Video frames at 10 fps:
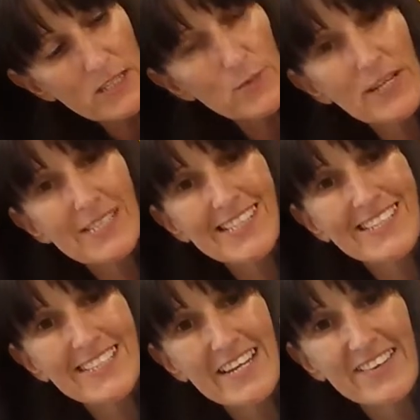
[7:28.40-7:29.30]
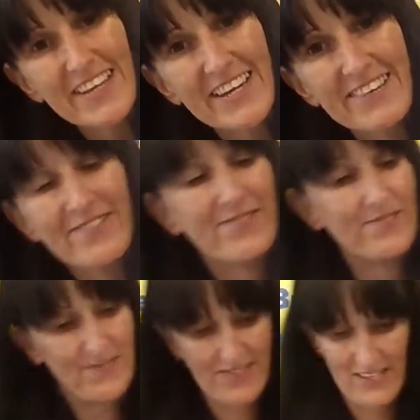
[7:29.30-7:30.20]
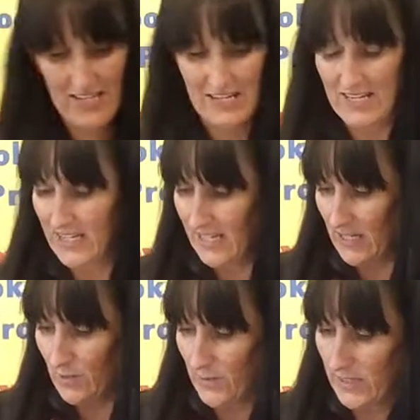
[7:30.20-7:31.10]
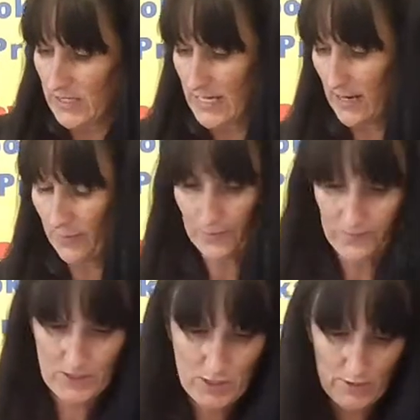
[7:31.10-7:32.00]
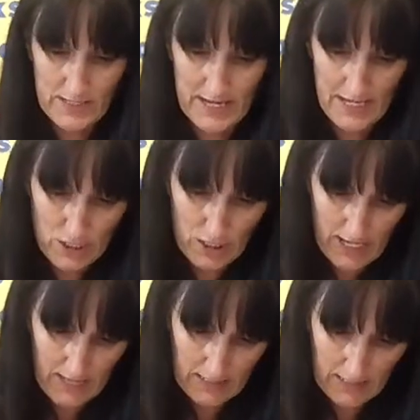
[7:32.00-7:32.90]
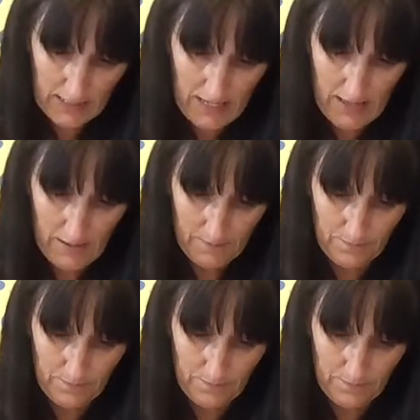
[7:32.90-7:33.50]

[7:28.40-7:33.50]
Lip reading: where it says down there with the tape to attach the ends together.